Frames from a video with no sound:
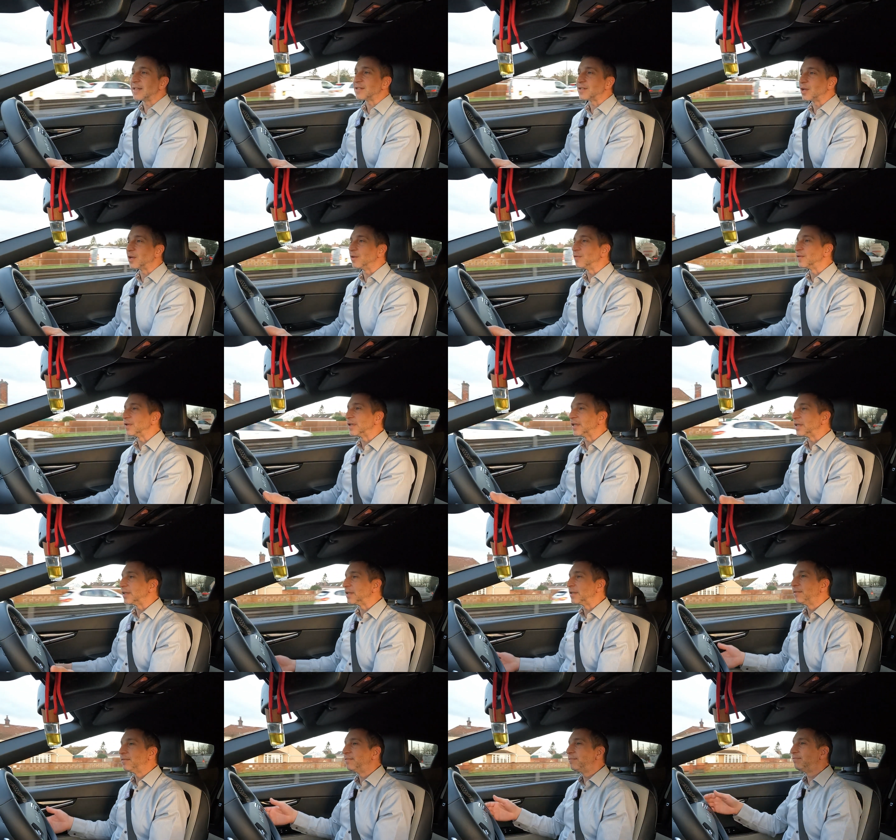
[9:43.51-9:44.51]
that's
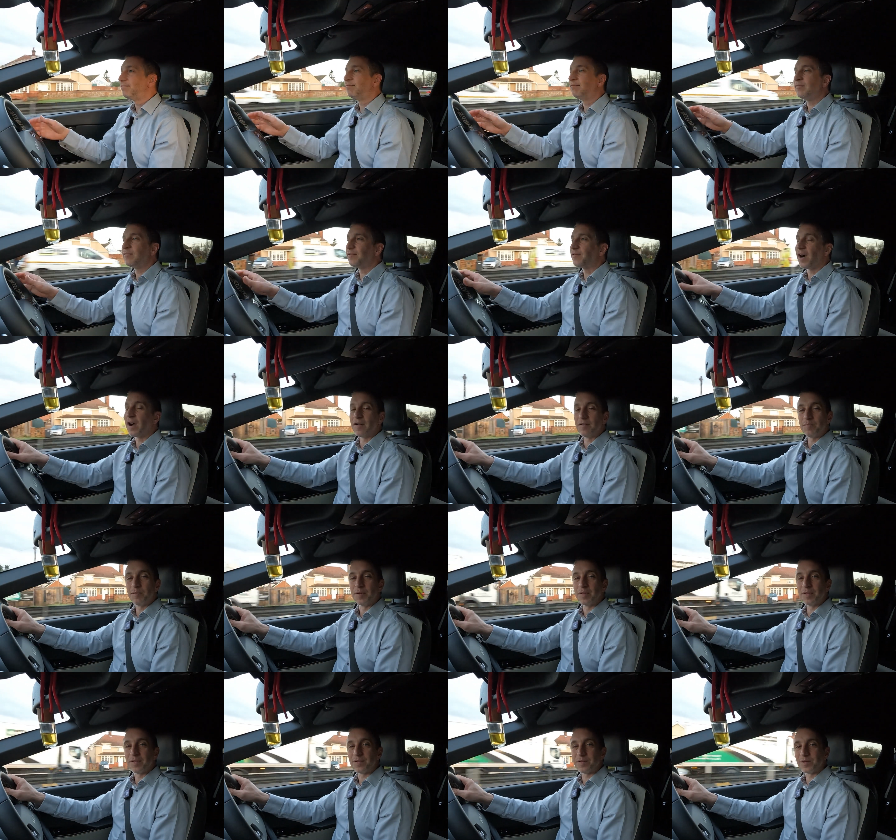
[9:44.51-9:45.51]
over 5
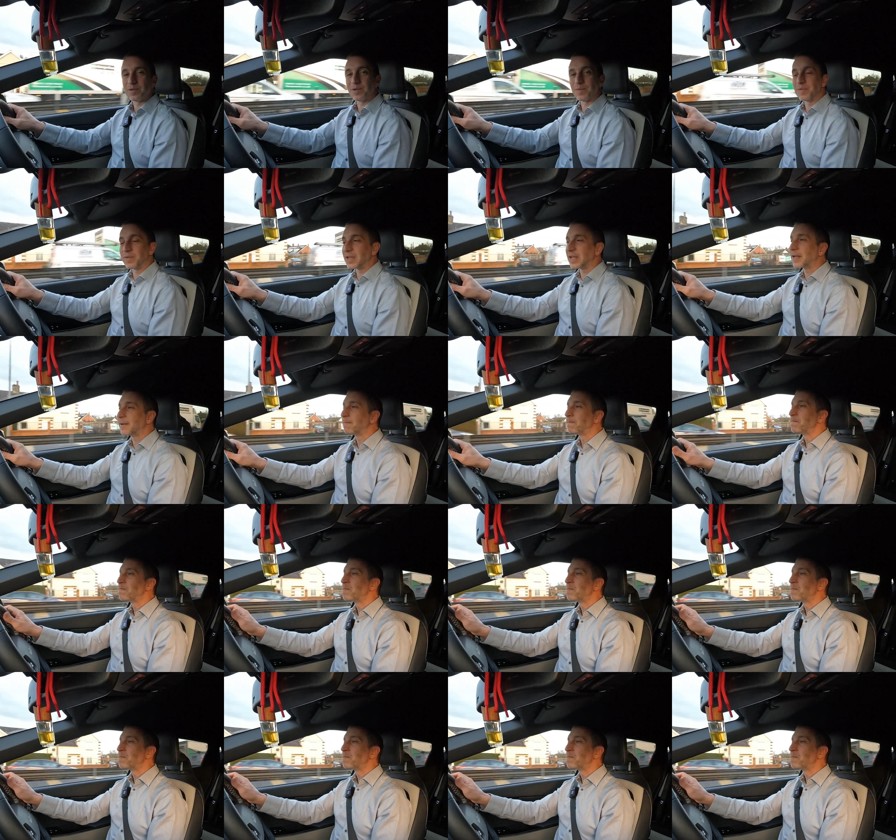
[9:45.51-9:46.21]
months or something.